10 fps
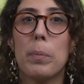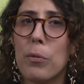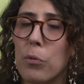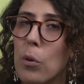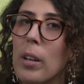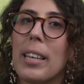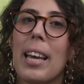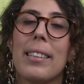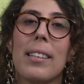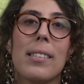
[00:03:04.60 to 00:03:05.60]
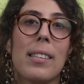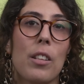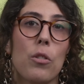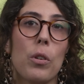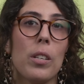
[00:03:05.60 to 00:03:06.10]
before the 18th
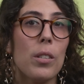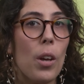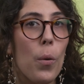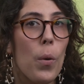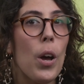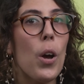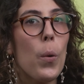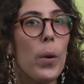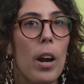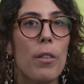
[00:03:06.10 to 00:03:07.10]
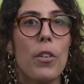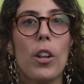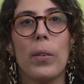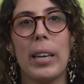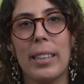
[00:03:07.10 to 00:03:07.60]
century, so we are
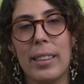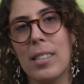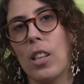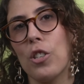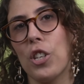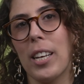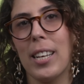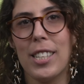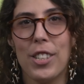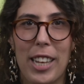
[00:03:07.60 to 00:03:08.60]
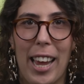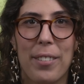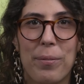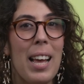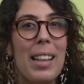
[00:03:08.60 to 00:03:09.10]
following this logic today.
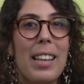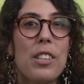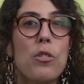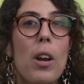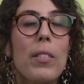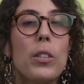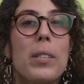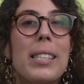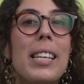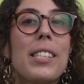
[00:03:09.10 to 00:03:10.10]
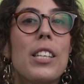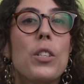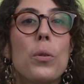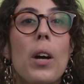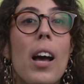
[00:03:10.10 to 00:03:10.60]
Let's travel to
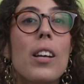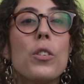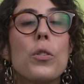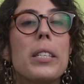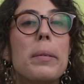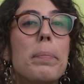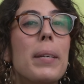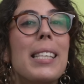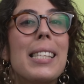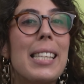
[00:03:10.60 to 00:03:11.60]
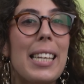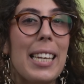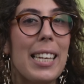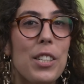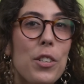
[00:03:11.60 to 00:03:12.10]
6200
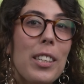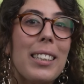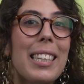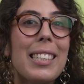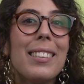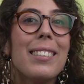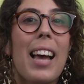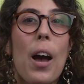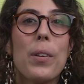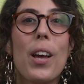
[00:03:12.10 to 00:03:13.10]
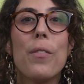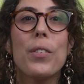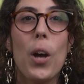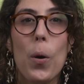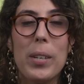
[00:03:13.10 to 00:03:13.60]
BC to the little town
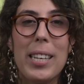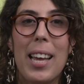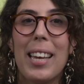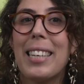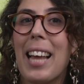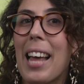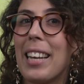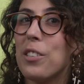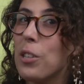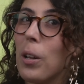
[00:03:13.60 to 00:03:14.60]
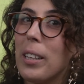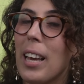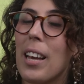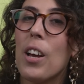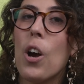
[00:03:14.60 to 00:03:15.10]
of Konya in
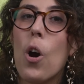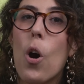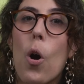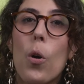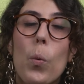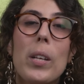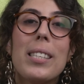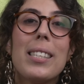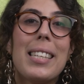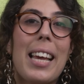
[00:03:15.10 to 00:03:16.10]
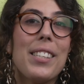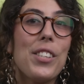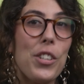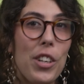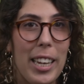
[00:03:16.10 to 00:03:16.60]
Anatolia, or what's today's
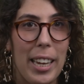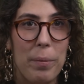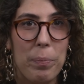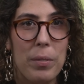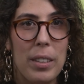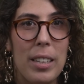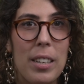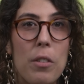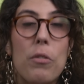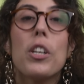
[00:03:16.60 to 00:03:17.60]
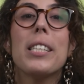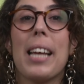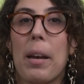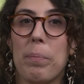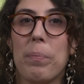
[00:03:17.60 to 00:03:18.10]
Turkey. For a
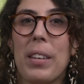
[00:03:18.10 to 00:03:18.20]
time,